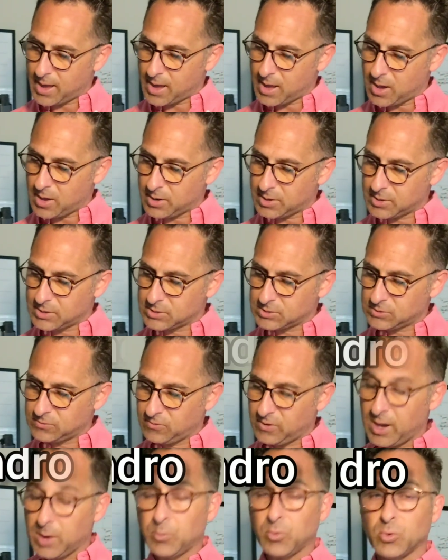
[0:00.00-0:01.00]
out is
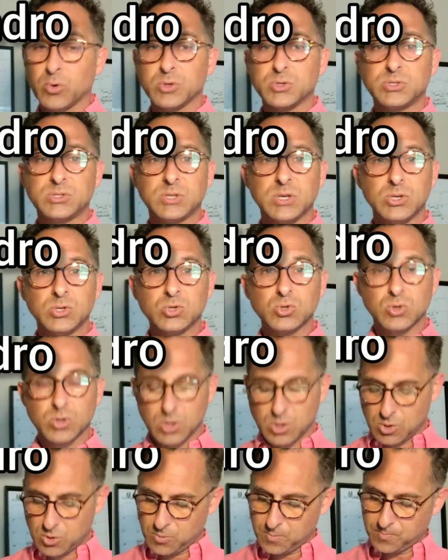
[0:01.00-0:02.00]
Vaporous
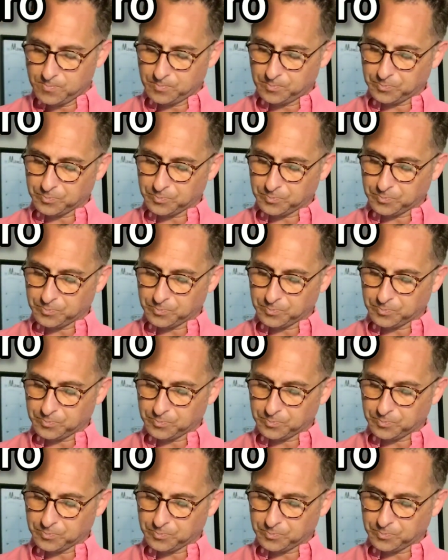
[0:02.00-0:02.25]
Syndrome.